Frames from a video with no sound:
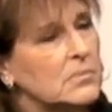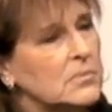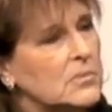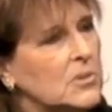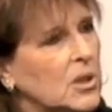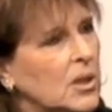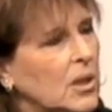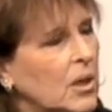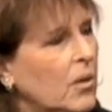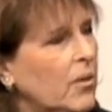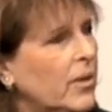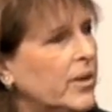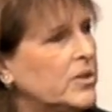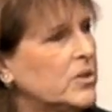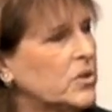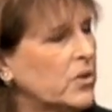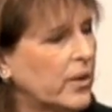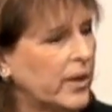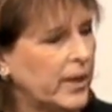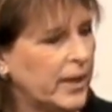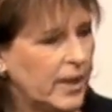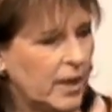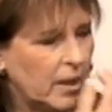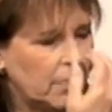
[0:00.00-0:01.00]
I
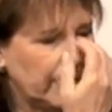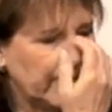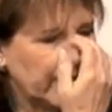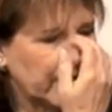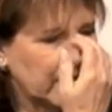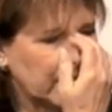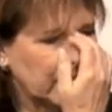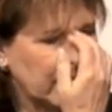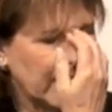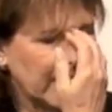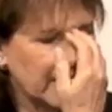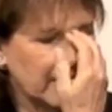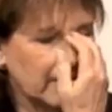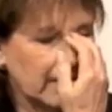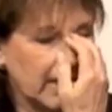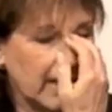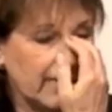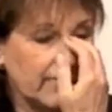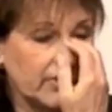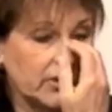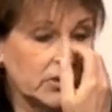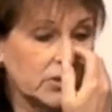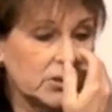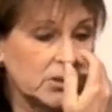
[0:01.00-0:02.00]
try and help on a lot of
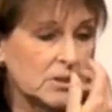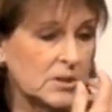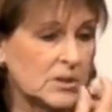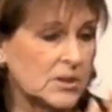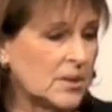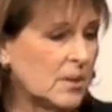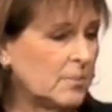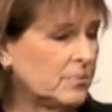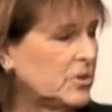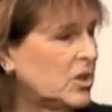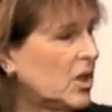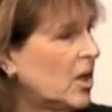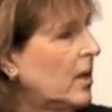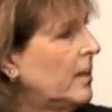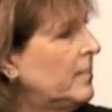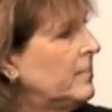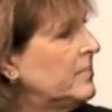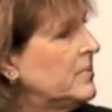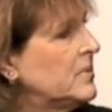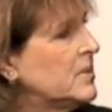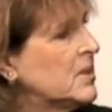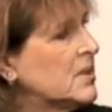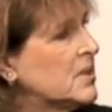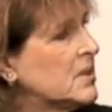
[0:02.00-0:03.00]
levels, and
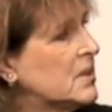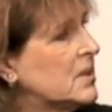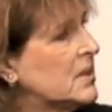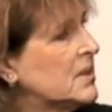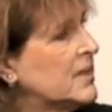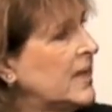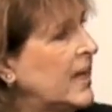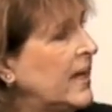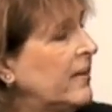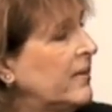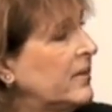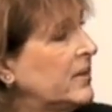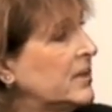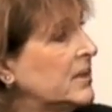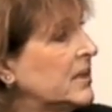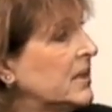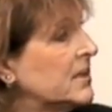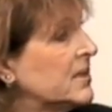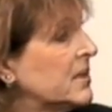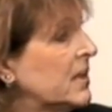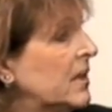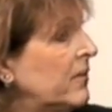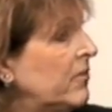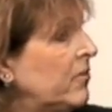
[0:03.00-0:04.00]
sometimes the talent
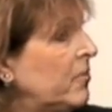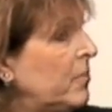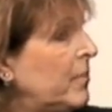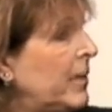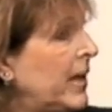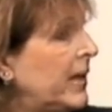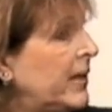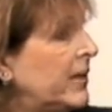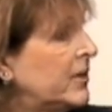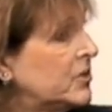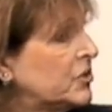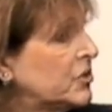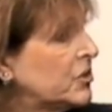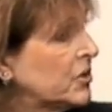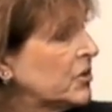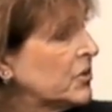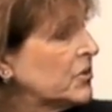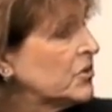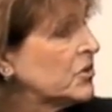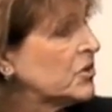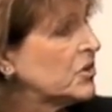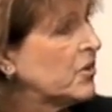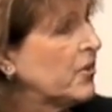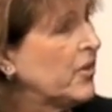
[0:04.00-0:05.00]
doesn't have a
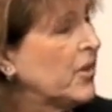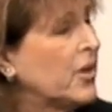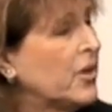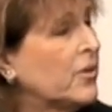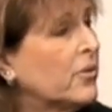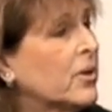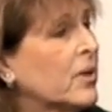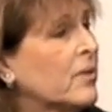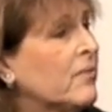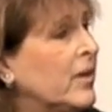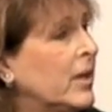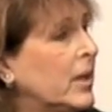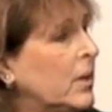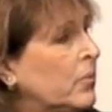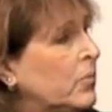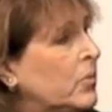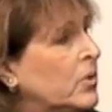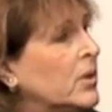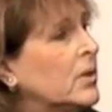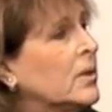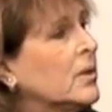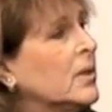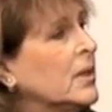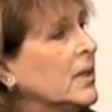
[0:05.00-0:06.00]
manager, so they don't have
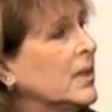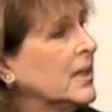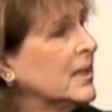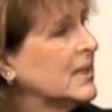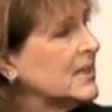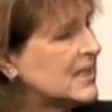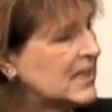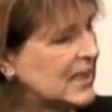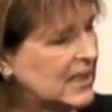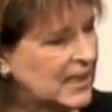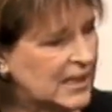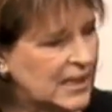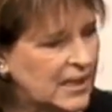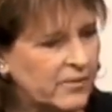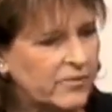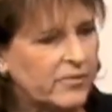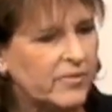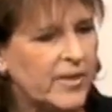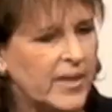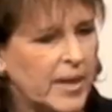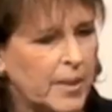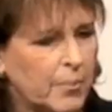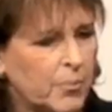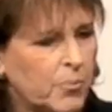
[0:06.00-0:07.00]
anyone to
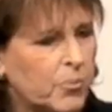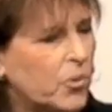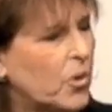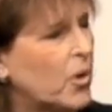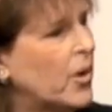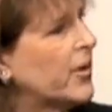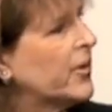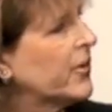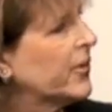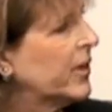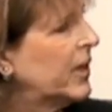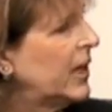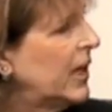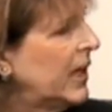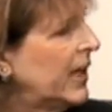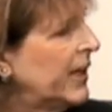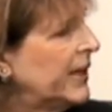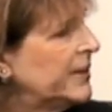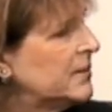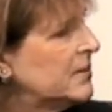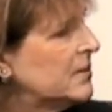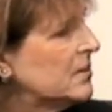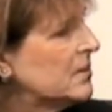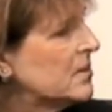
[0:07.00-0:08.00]
give them broader
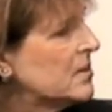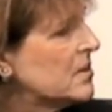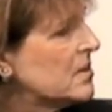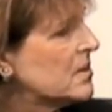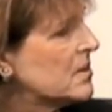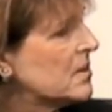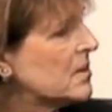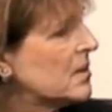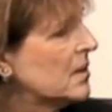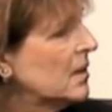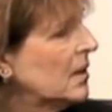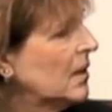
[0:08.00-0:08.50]
guidance.